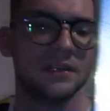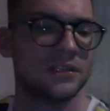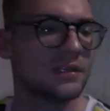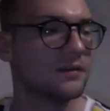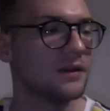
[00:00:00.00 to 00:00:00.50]
I
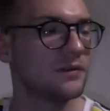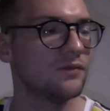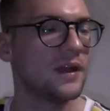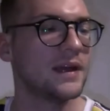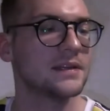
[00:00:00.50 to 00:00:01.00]
show on it?
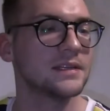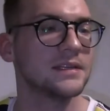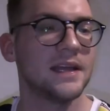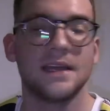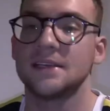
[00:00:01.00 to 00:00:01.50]
Relax
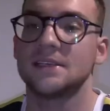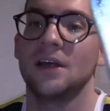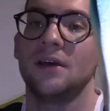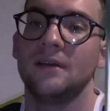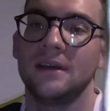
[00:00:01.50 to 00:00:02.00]
and take it
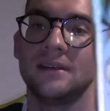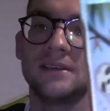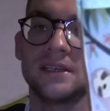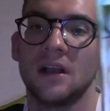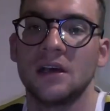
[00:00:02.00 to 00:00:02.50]
slow. And
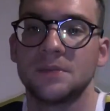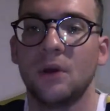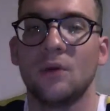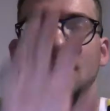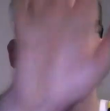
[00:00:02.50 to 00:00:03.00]
this glass
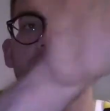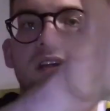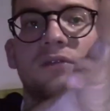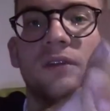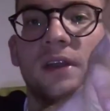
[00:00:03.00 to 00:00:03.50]
bottle and it's
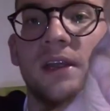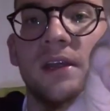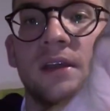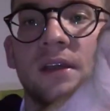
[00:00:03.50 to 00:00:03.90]
actually like really